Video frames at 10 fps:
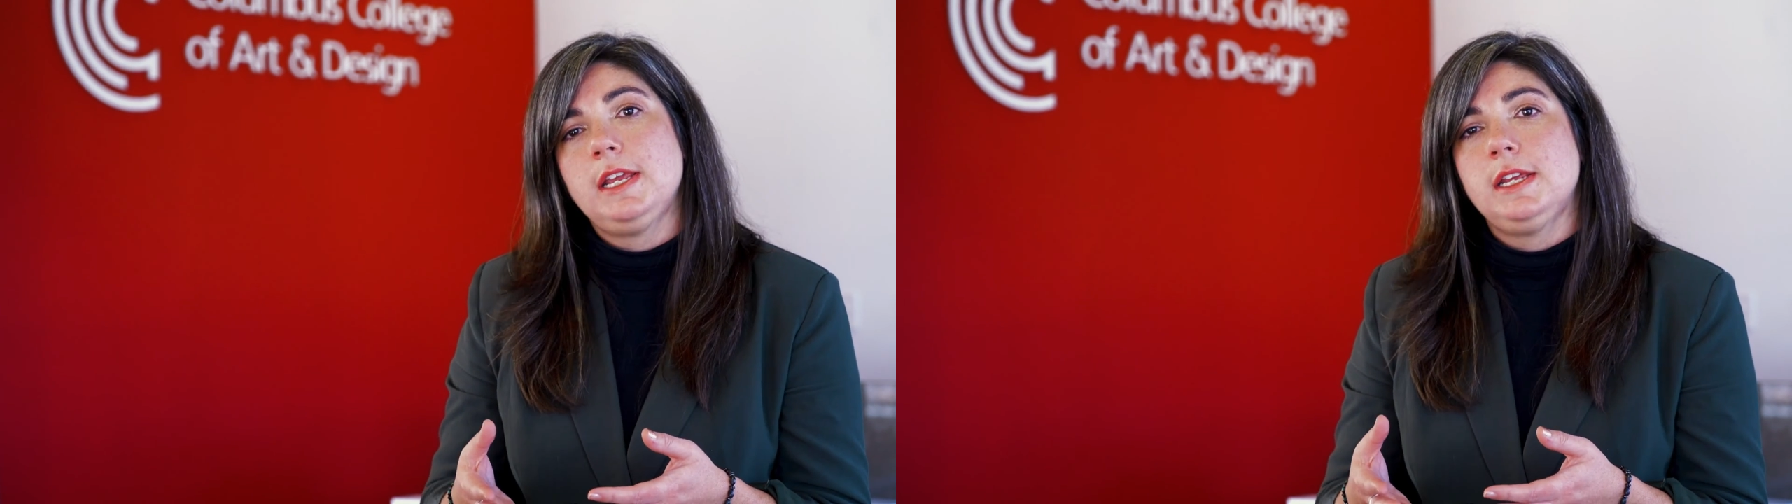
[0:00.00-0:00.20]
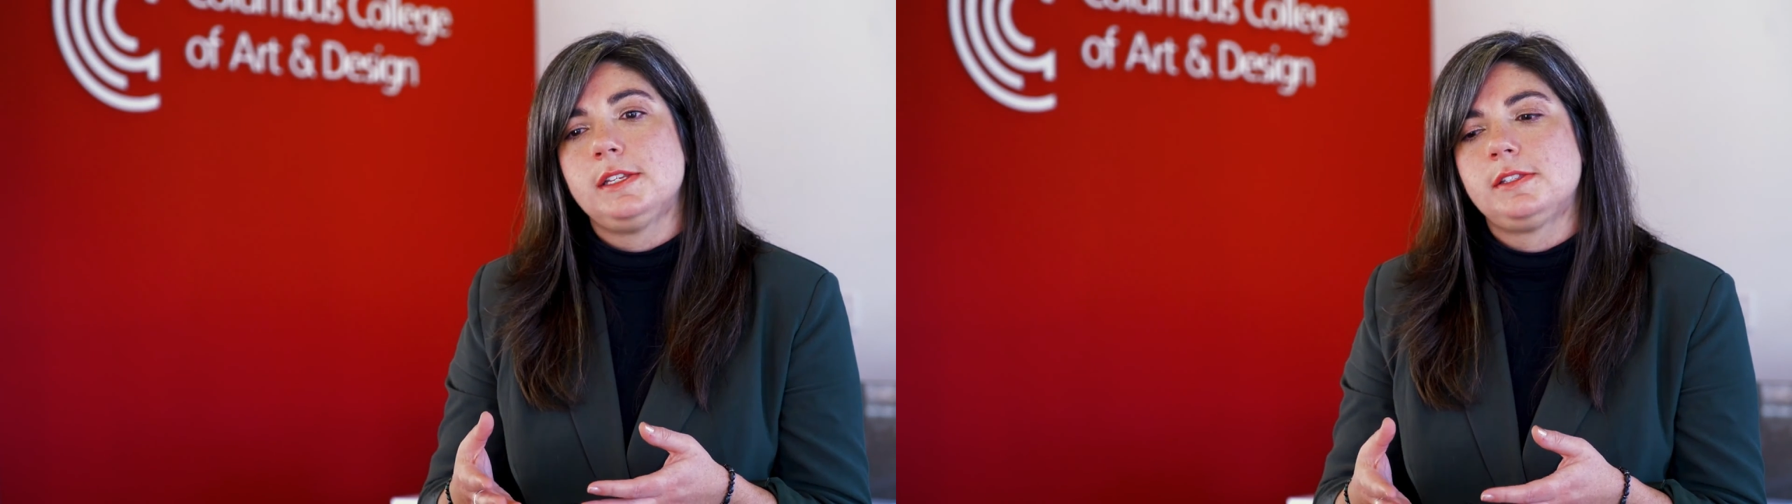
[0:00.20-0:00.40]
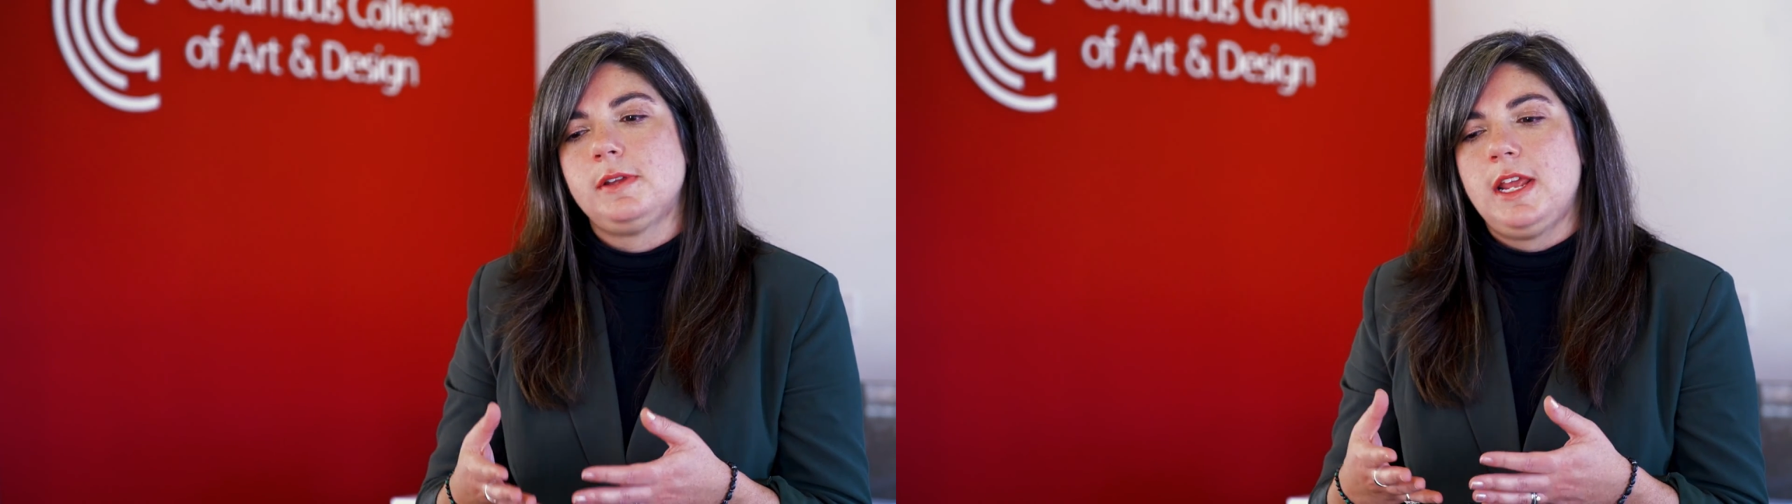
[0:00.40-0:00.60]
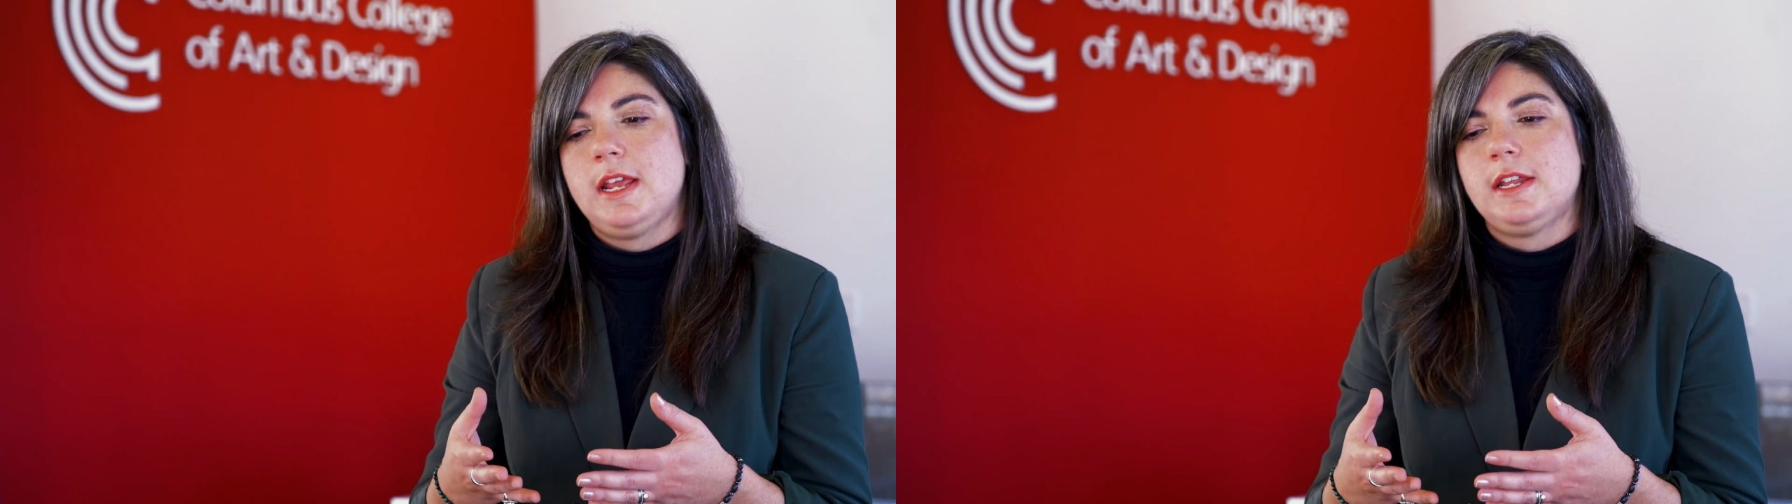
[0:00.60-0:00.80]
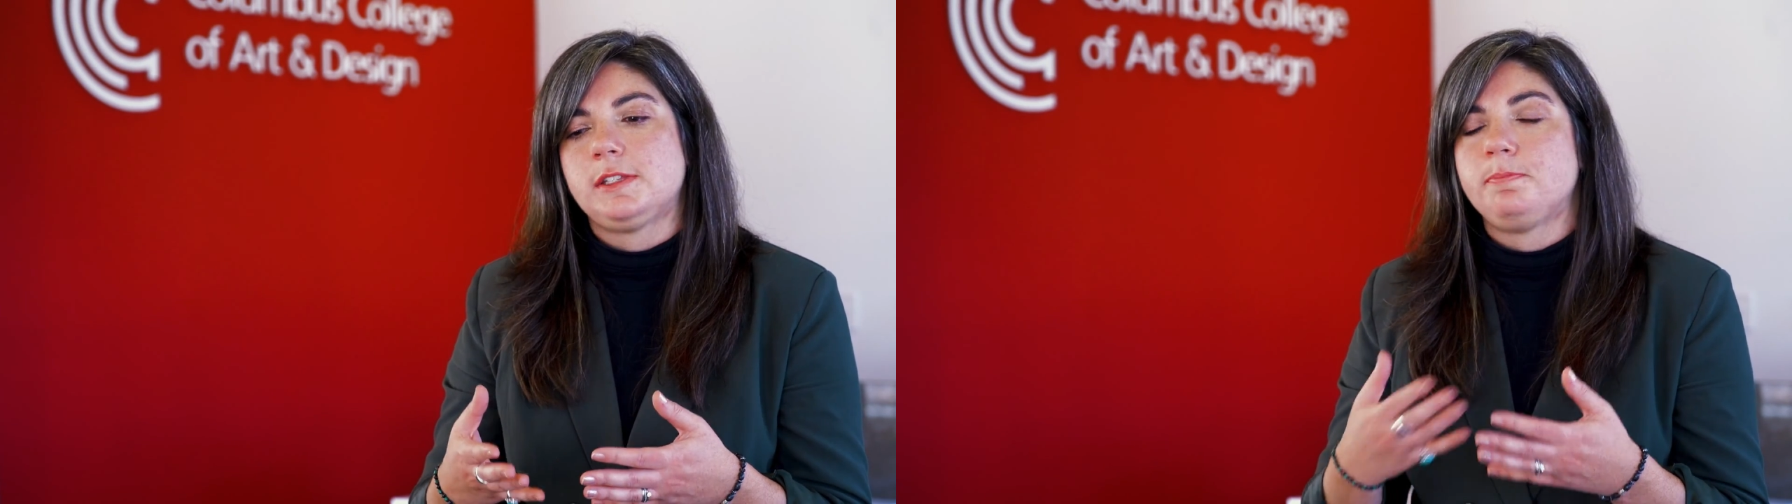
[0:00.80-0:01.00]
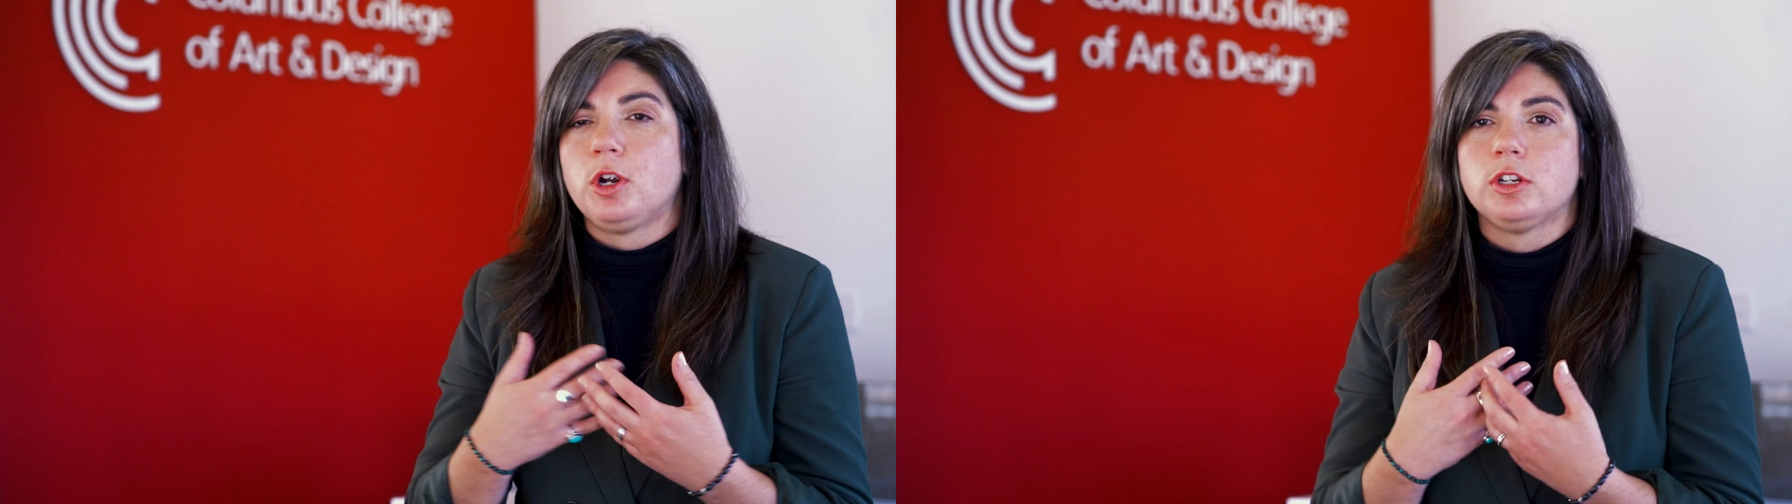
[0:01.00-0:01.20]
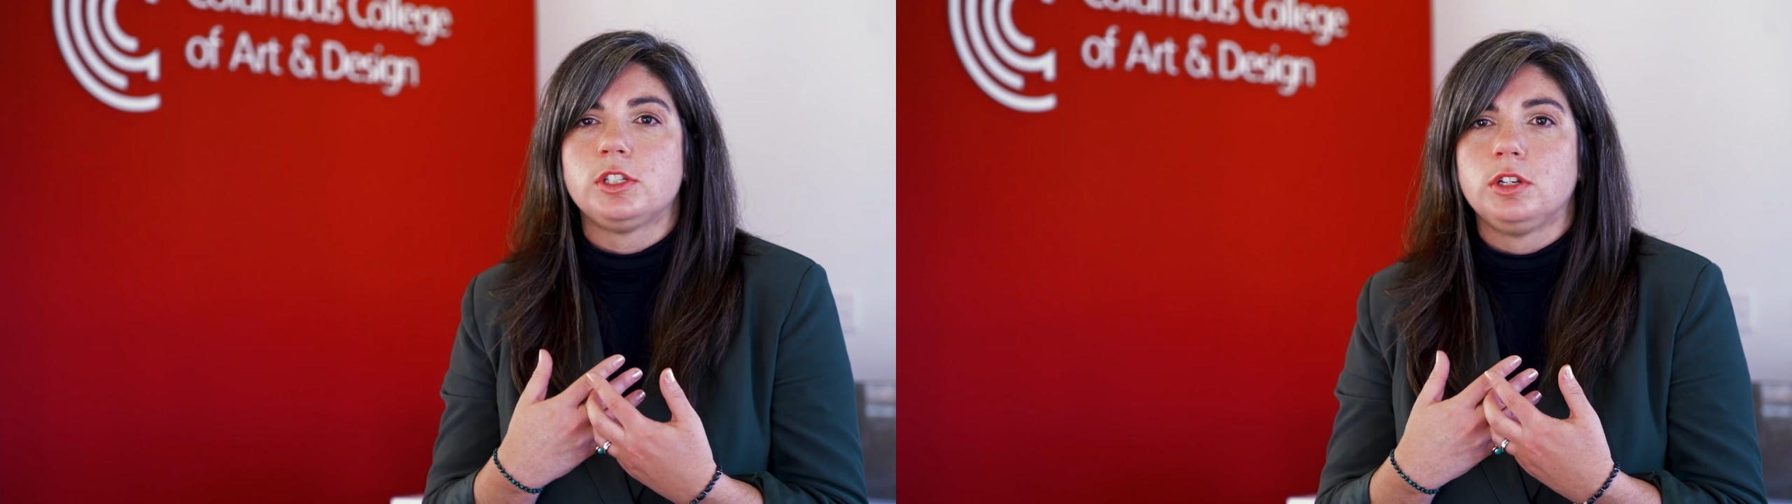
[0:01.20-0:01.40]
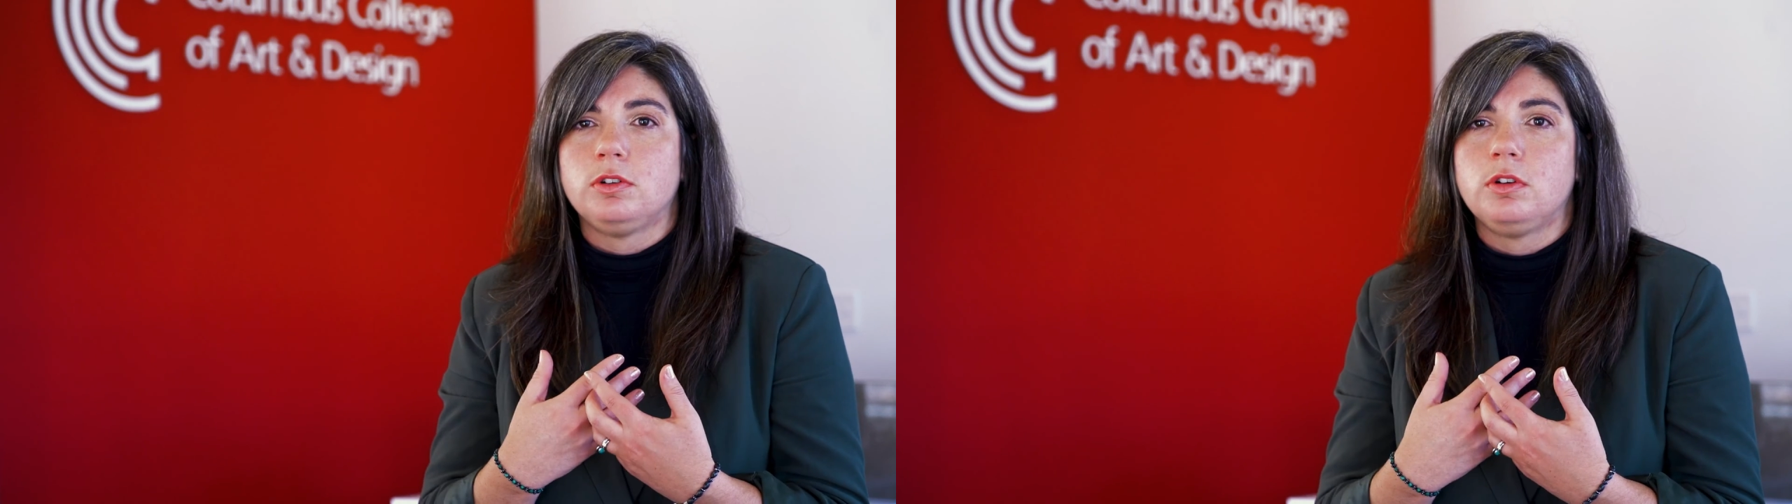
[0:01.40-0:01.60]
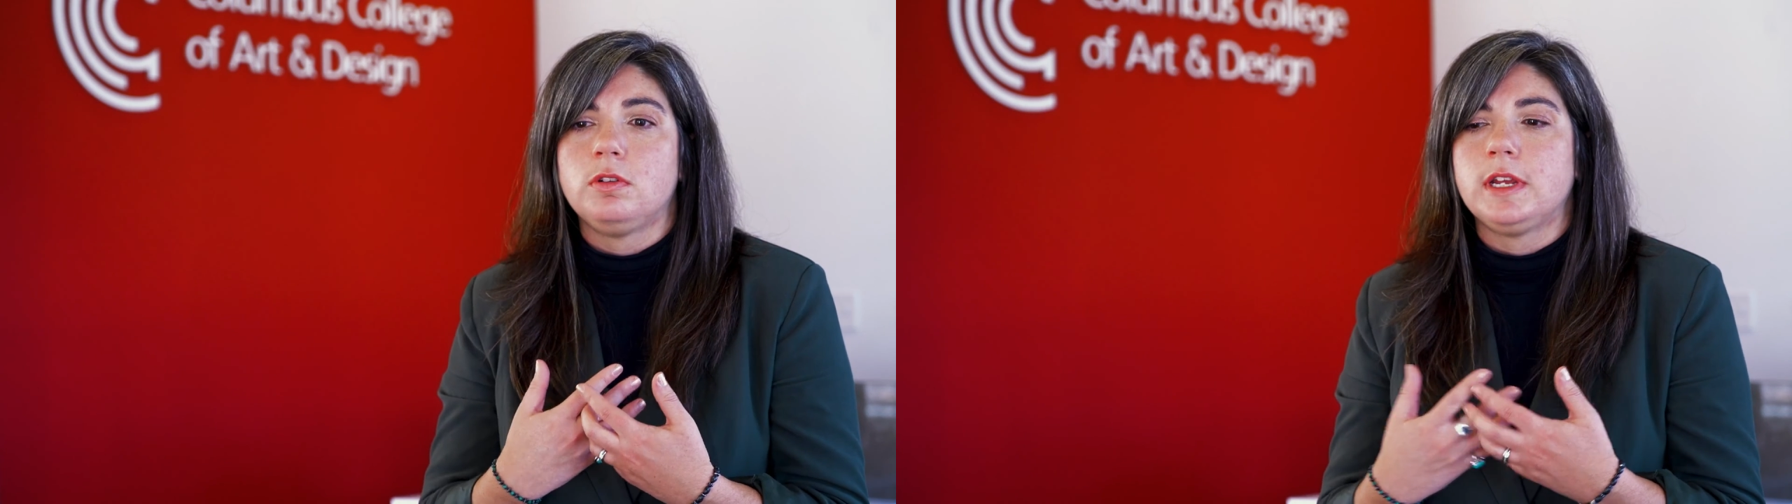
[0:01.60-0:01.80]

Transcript: it's personal,